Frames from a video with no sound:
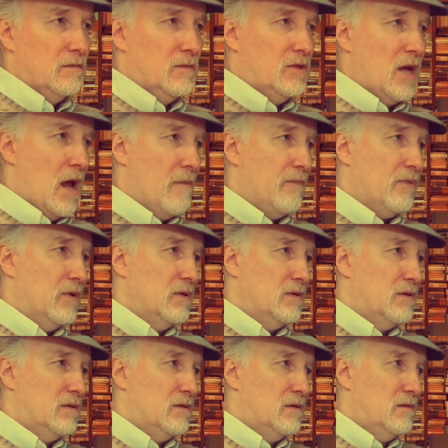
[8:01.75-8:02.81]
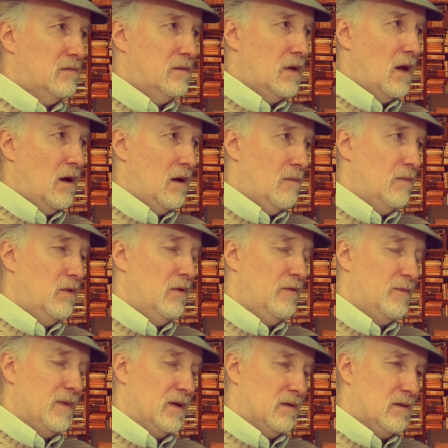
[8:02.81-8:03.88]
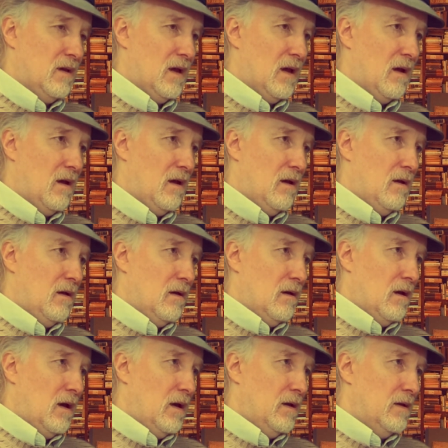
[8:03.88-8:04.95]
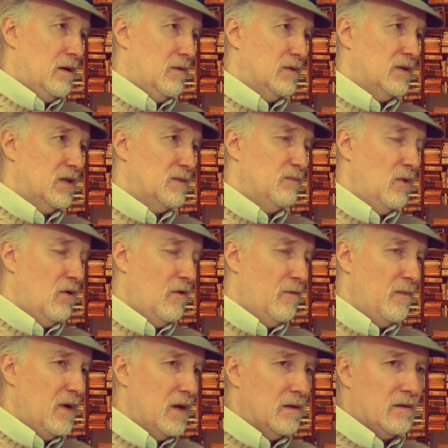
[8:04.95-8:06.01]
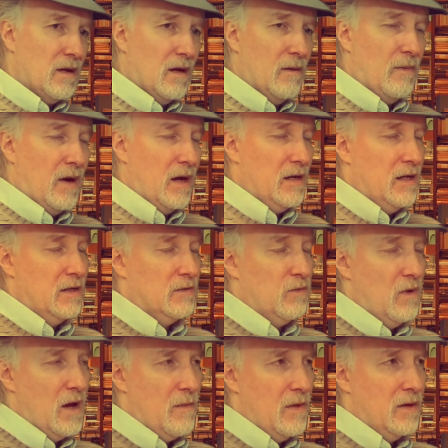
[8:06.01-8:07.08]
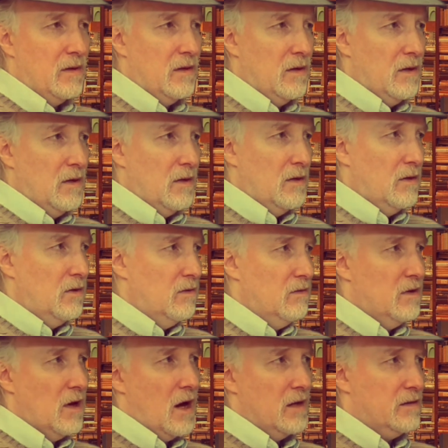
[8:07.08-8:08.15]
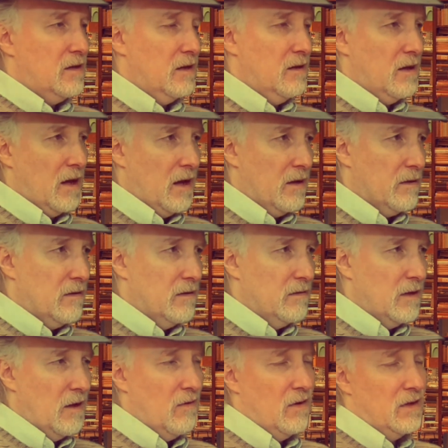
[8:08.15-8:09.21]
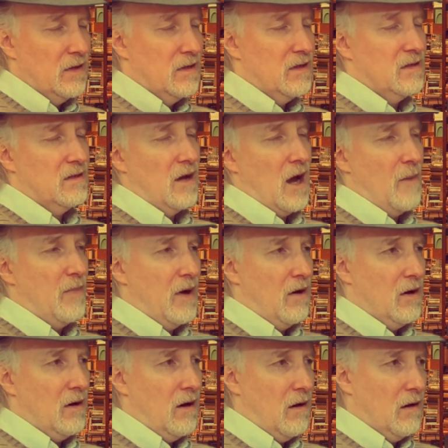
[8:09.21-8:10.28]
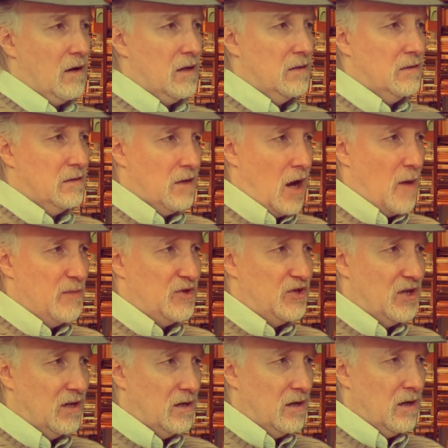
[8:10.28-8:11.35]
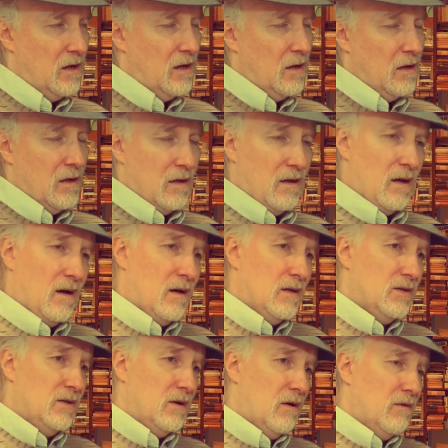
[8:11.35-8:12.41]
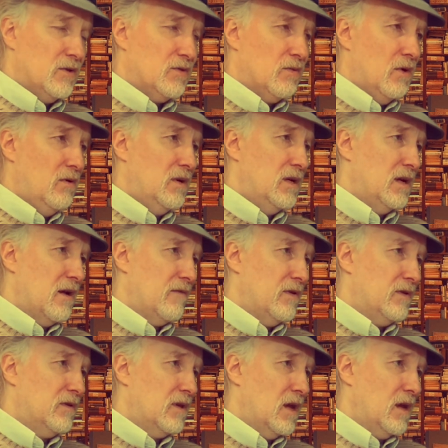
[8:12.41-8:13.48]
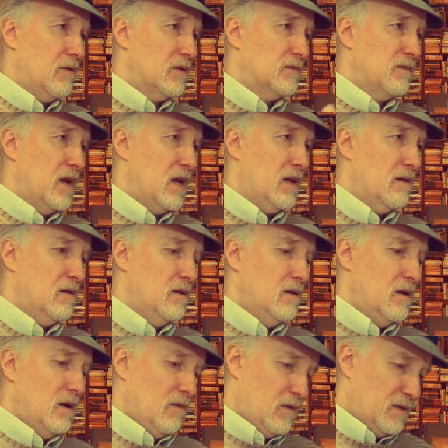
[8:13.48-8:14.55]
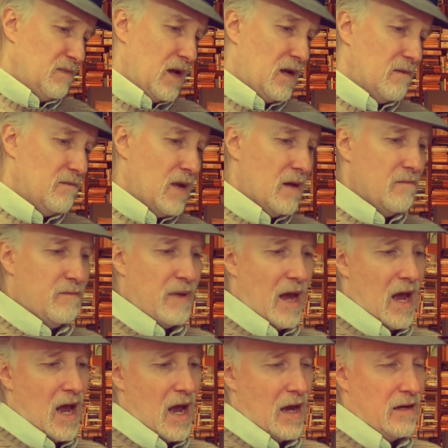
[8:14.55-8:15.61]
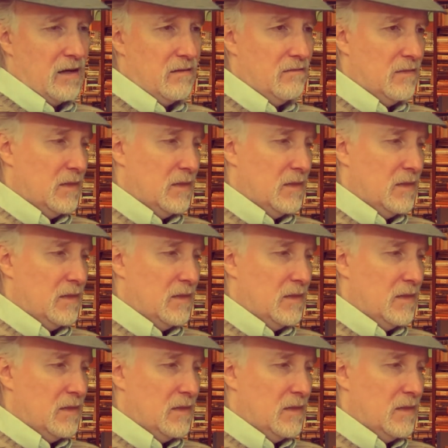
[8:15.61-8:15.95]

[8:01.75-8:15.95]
temperance movement, yeah. And it was this movement by these women who got together and they wanted to stop alcohol consumption because, it was ruining everything. It was making men bad